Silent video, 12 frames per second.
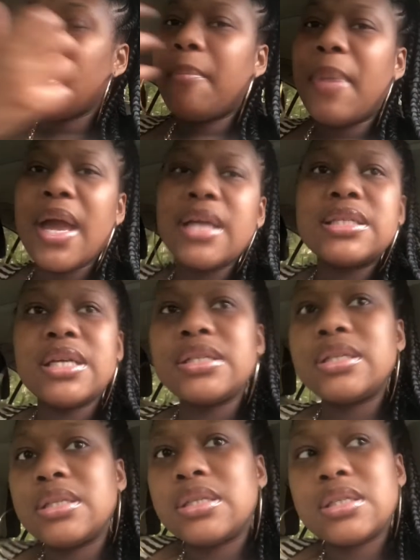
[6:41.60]
pay
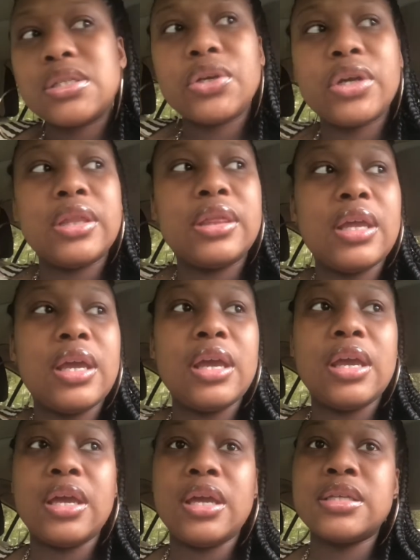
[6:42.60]
attention to certain
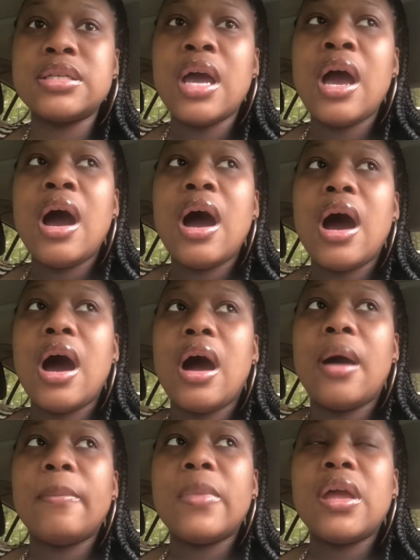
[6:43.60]
things,
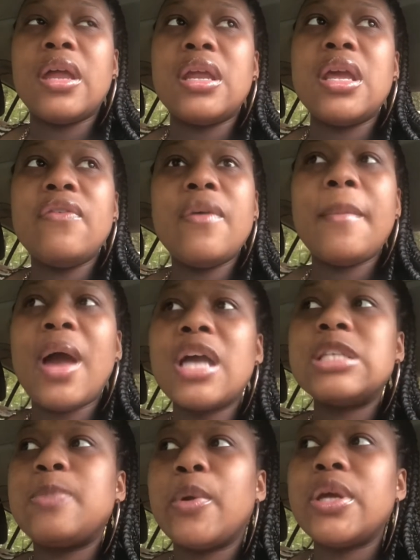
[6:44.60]
and even my
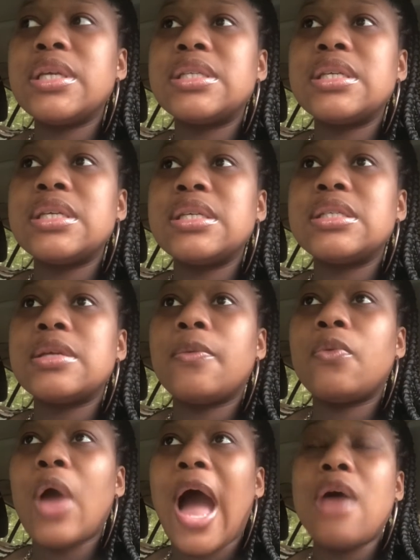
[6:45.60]
experiences
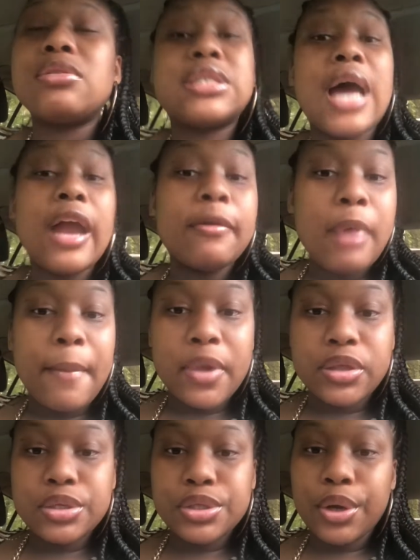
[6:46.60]
outside of my
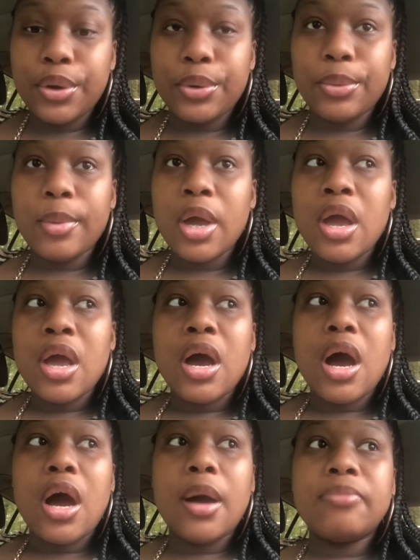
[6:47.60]
mother's home,
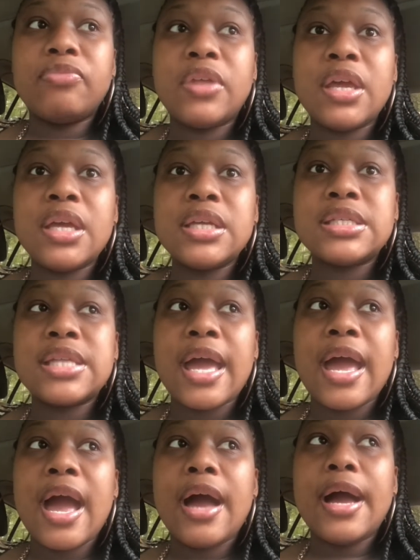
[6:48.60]
things
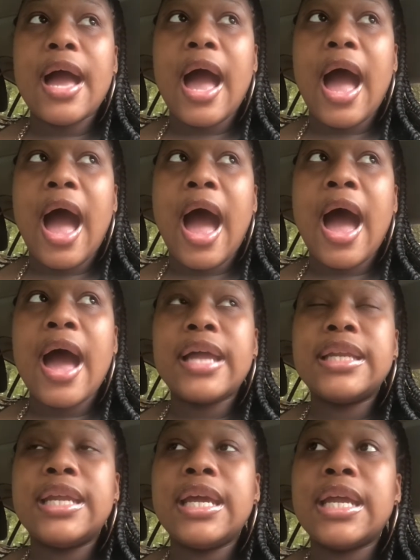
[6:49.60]
that I
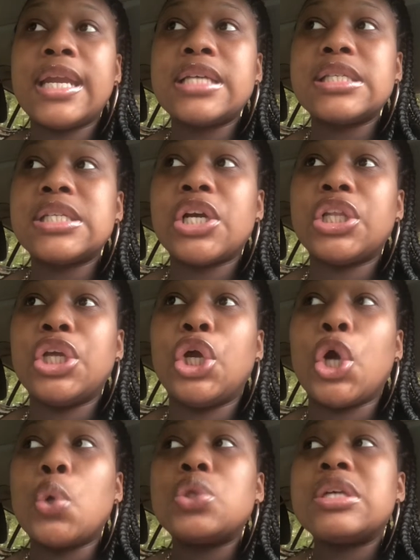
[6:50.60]
didn't necessarily
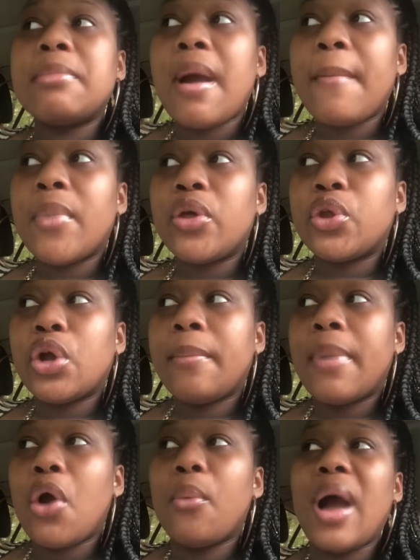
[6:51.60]
go to my mother
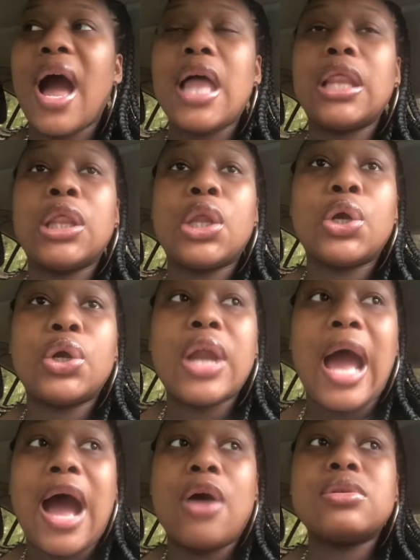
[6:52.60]
about, but I learned
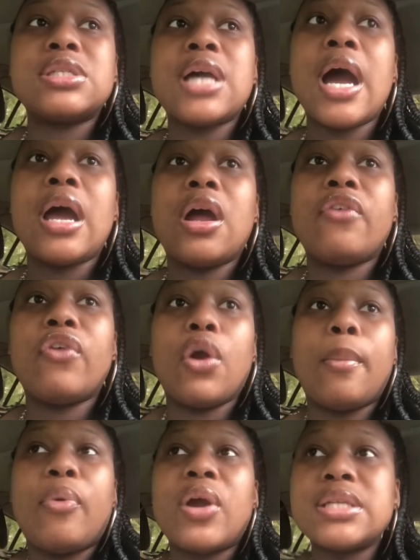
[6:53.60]
outside of
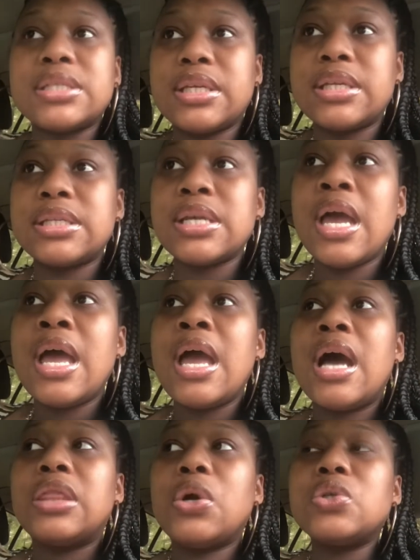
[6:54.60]
her presence.
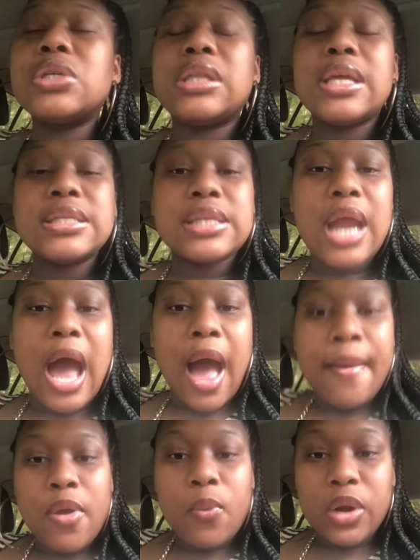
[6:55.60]
Those are things that
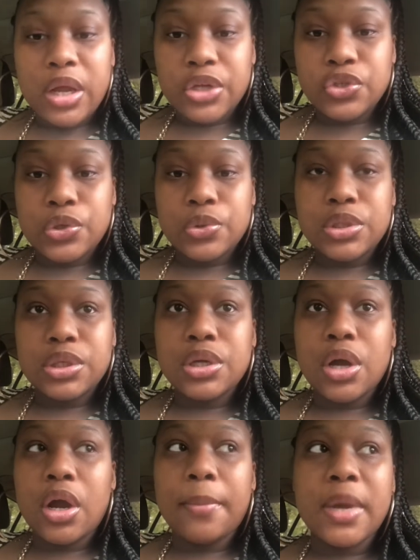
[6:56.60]
I may want to introduce
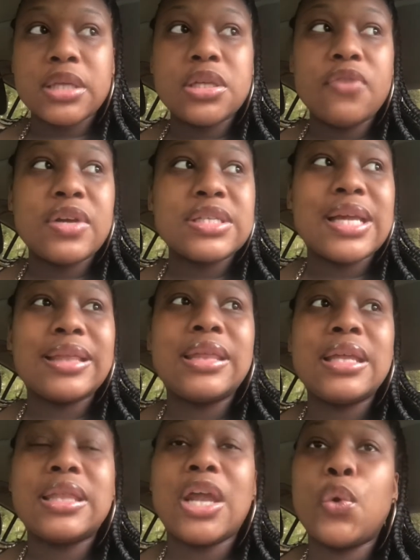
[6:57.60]
to her myself, because I
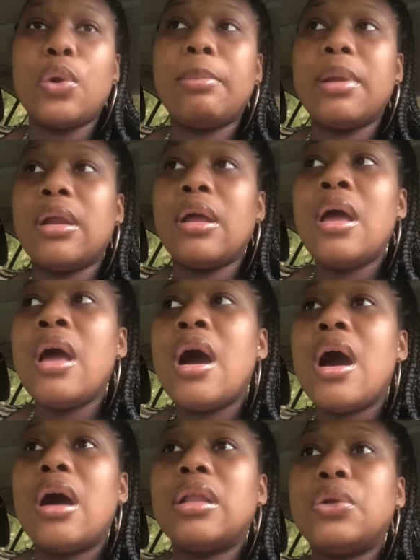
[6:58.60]
think that it would have been
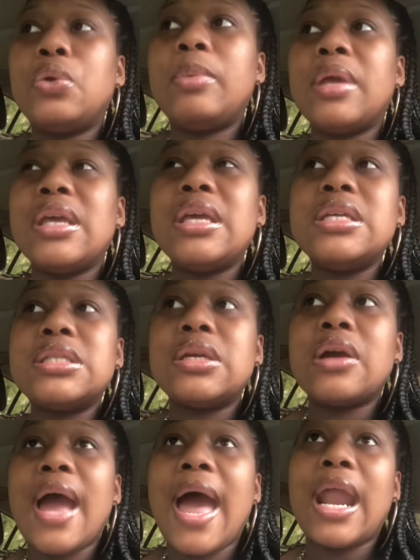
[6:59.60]
a little bit
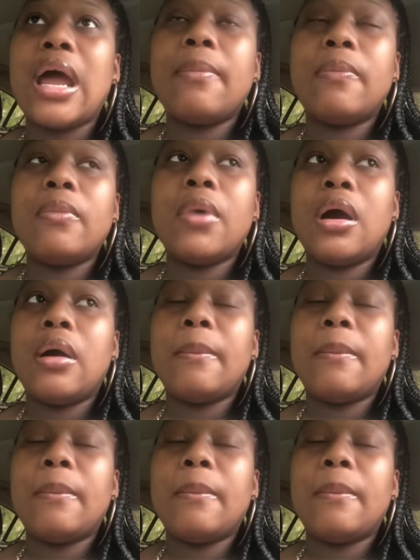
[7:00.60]
easier had I